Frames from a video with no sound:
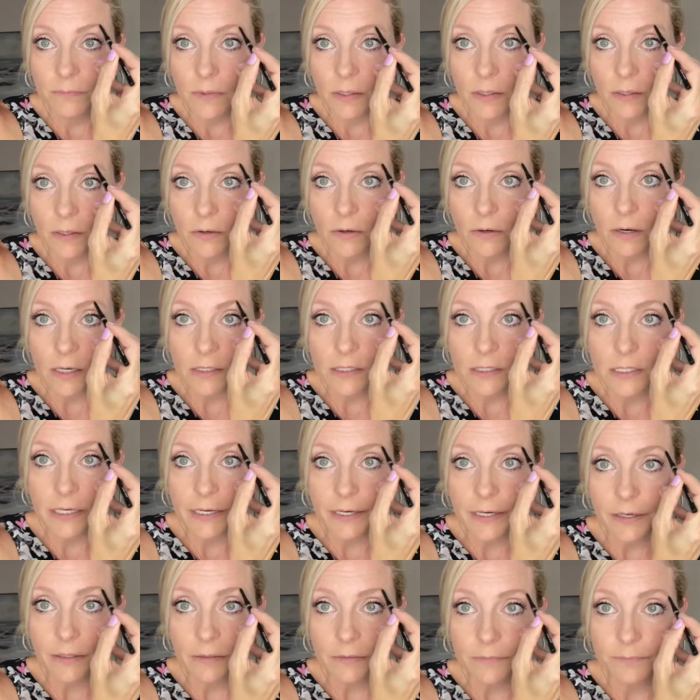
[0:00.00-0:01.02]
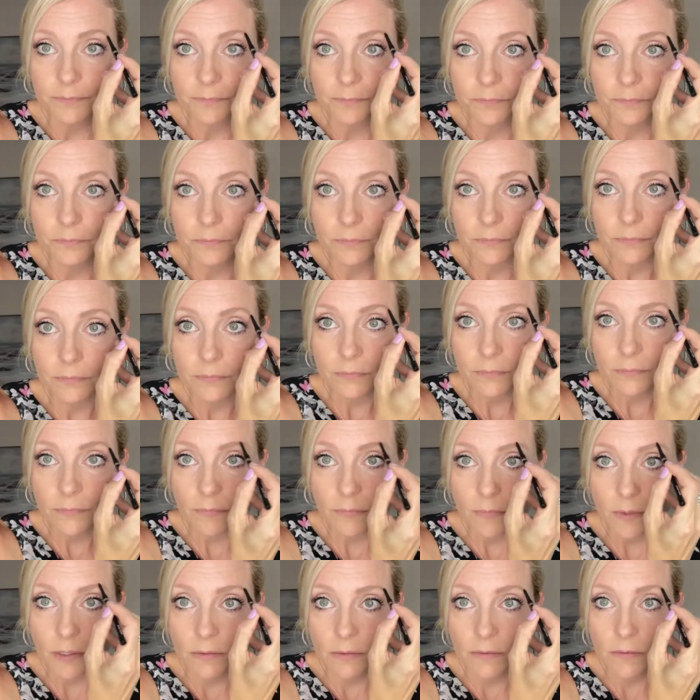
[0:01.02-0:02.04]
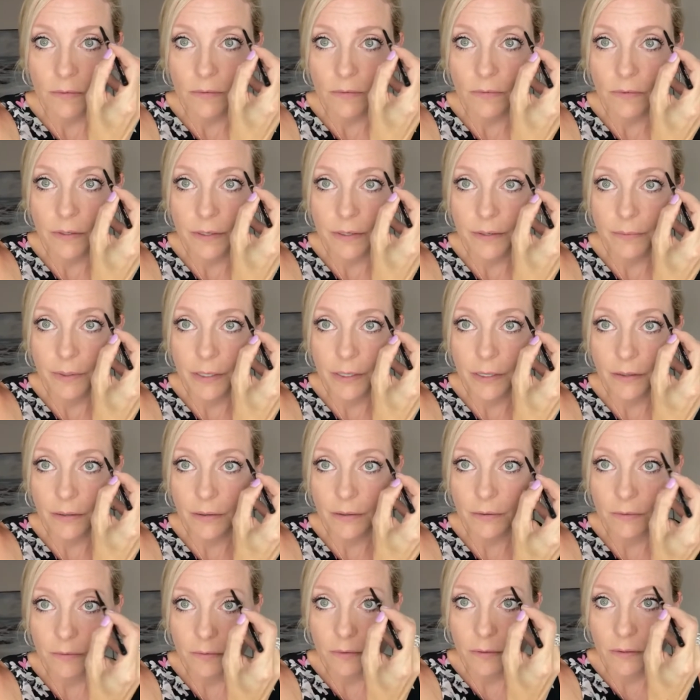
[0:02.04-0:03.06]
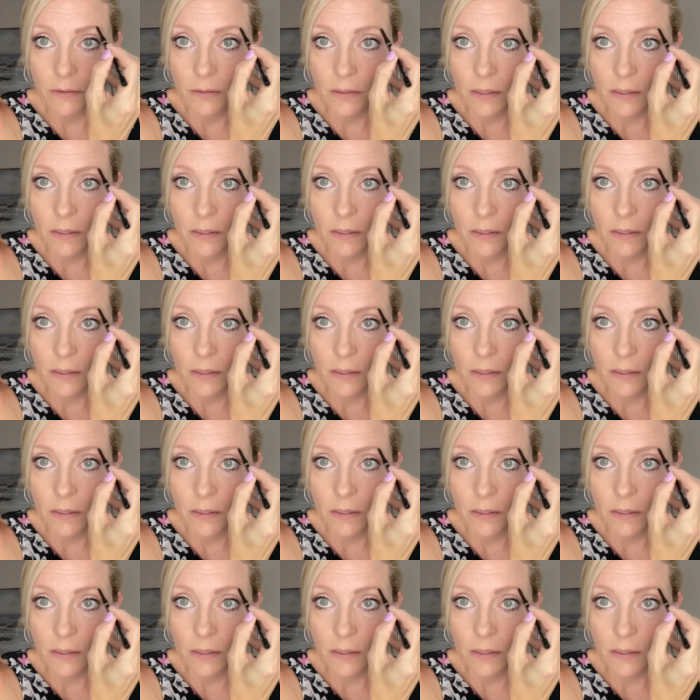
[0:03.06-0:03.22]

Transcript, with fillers: across here. So there we go.